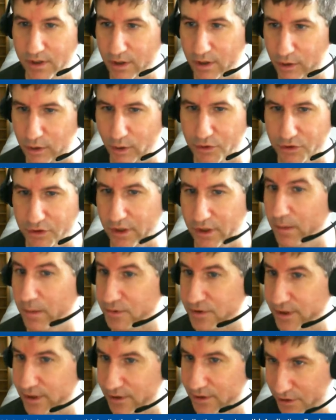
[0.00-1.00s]
close
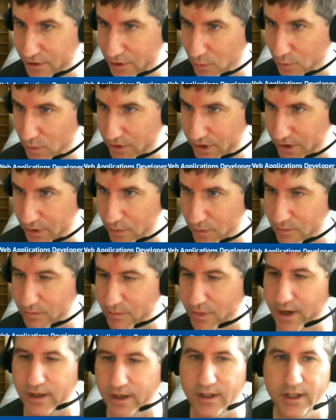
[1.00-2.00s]
upsells to what they would
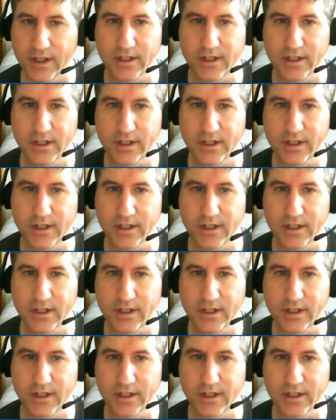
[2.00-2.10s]
buy.